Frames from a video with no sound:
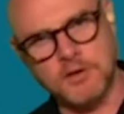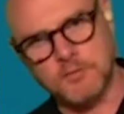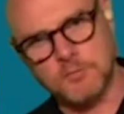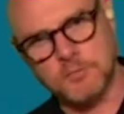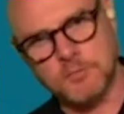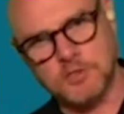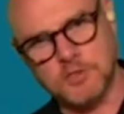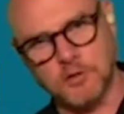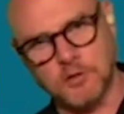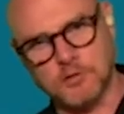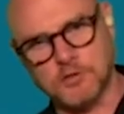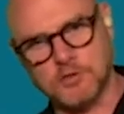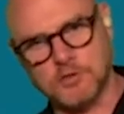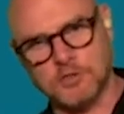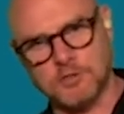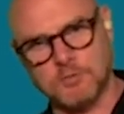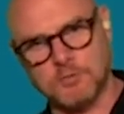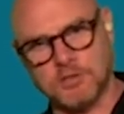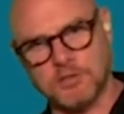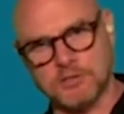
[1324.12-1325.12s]
from the
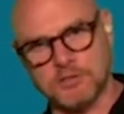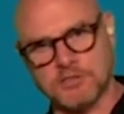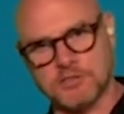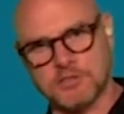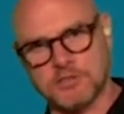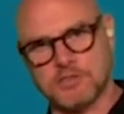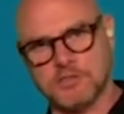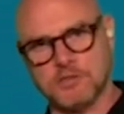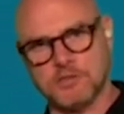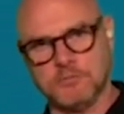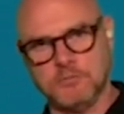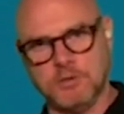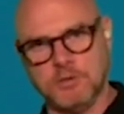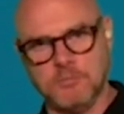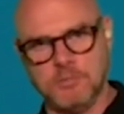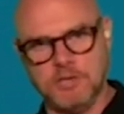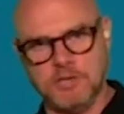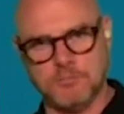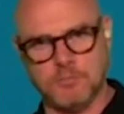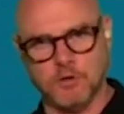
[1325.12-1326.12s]
socials, because too many
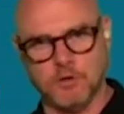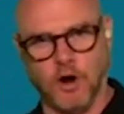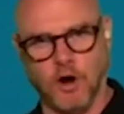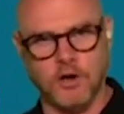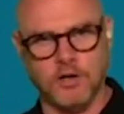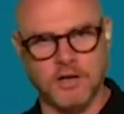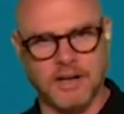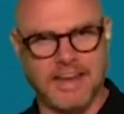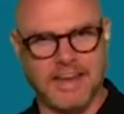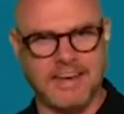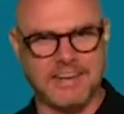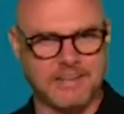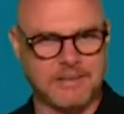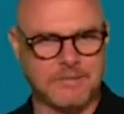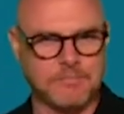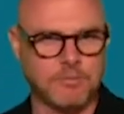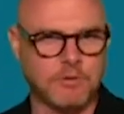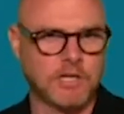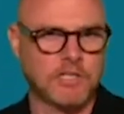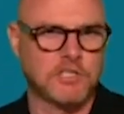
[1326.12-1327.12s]
people are
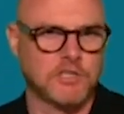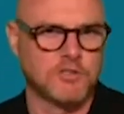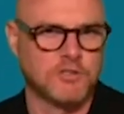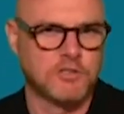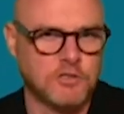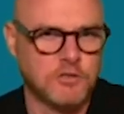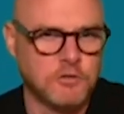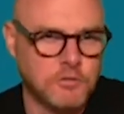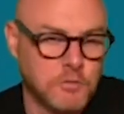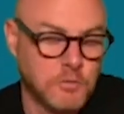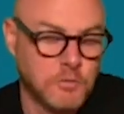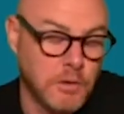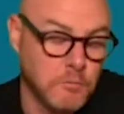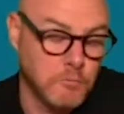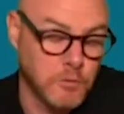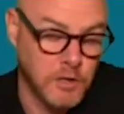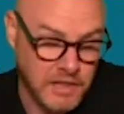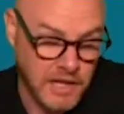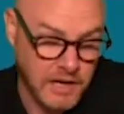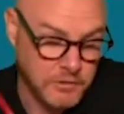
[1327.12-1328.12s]
adding pressure to you
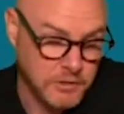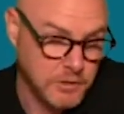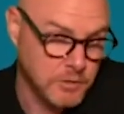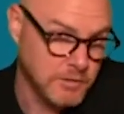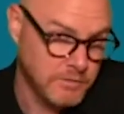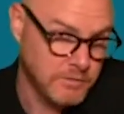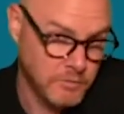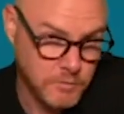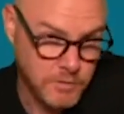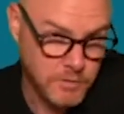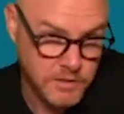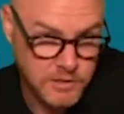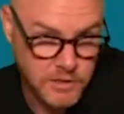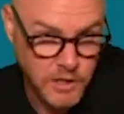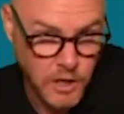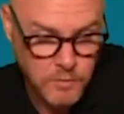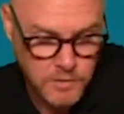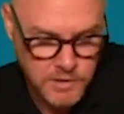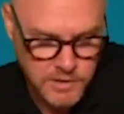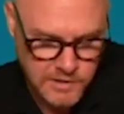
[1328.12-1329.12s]
without you even really
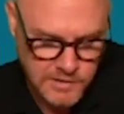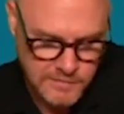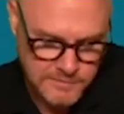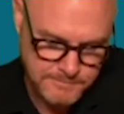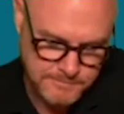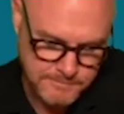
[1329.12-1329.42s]
knowing it.